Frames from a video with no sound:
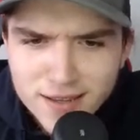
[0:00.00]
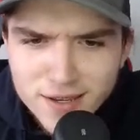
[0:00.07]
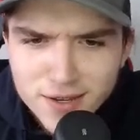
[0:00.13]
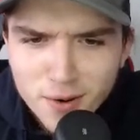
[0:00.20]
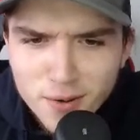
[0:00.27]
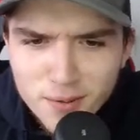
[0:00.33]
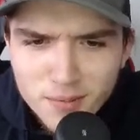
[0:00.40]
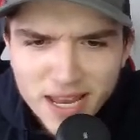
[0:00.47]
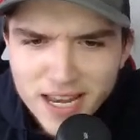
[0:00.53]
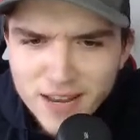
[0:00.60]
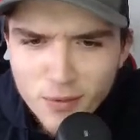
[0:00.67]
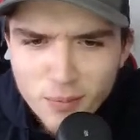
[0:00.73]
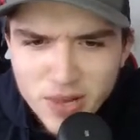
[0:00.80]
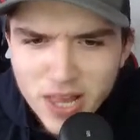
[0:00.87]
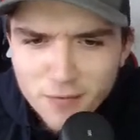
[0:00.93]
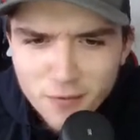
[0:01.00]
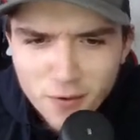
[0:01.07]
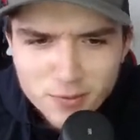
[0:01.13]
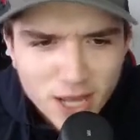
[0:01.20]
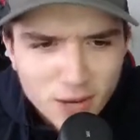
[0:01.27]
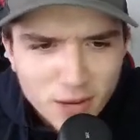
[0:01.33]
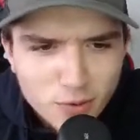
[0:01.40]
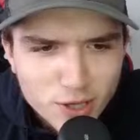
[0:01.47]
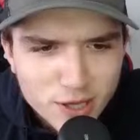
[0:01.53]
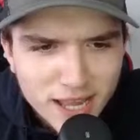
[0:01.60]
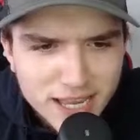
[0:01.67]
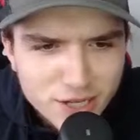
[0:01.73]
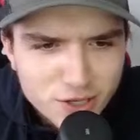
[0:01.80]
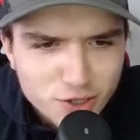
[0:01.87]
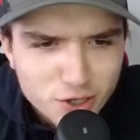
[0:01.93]
You know what I mean? Even platforms that wouldn't
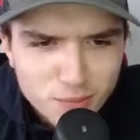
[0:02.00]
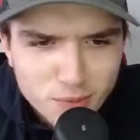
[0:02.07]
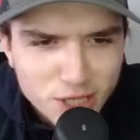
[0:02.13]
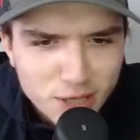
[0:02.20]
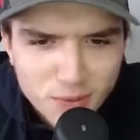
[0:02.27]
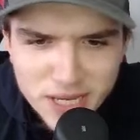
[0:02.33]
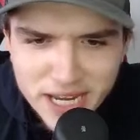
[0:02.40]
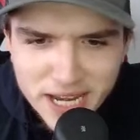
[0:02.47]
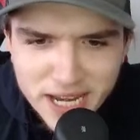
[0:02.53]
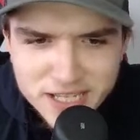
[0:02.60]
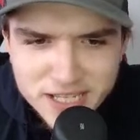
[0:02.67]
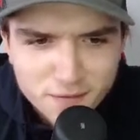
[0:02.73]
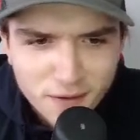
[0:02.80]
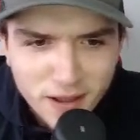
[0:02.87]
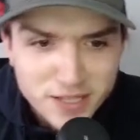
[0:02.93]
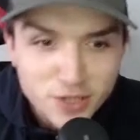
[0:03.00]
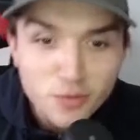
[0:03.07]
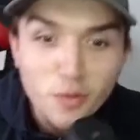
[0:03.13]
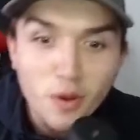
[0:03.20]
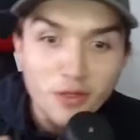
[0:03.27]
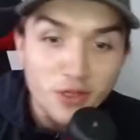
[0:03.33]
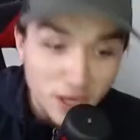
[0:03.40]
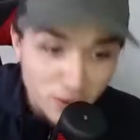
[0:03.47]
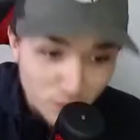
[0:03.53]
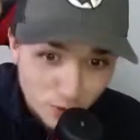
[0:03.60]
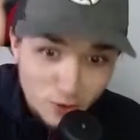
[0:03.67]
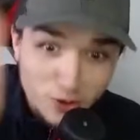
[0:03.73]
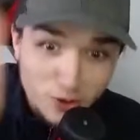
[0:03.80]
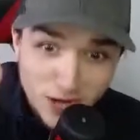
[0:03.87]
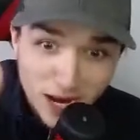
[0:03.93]
like each other, but they were United fans. The one thing we
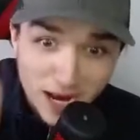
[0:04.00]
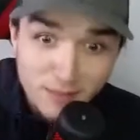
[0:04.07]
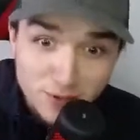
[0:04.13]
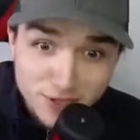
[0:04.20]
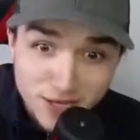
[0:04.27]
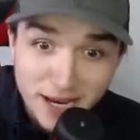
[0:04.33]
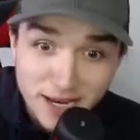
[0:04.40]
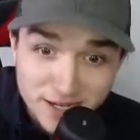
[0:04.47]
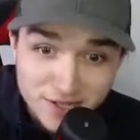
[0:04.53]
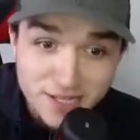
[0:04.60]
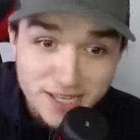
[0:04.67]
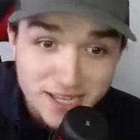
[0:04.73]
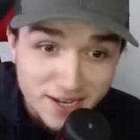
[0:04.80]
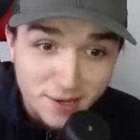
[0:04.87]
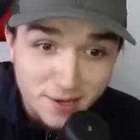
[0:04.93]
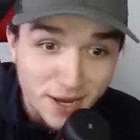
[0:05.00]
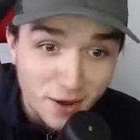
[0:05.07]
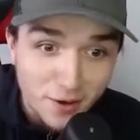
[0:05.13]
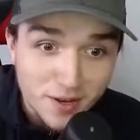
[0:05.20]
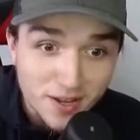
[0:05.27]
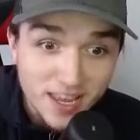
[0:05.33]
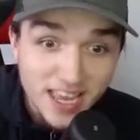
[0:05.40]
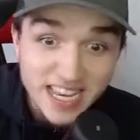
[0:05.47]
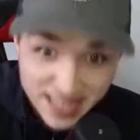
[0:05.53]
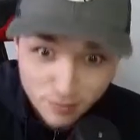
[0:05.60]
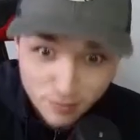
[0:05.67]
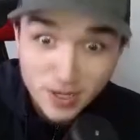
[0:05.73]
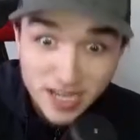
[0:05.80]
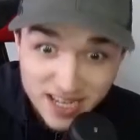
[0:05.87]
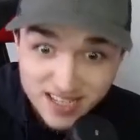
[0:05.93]
all simultaneously agree on is
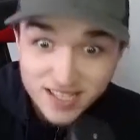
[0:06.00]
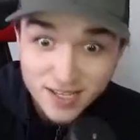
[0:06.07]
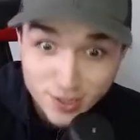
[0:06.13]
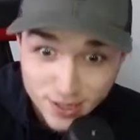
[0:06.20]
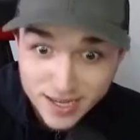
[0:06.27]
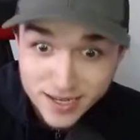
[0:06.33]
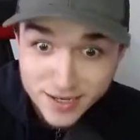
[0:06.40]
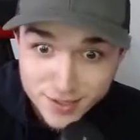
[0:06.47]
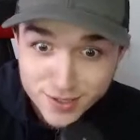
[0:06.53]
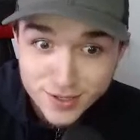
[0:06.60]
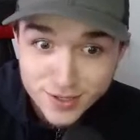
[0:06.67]
that we need a six.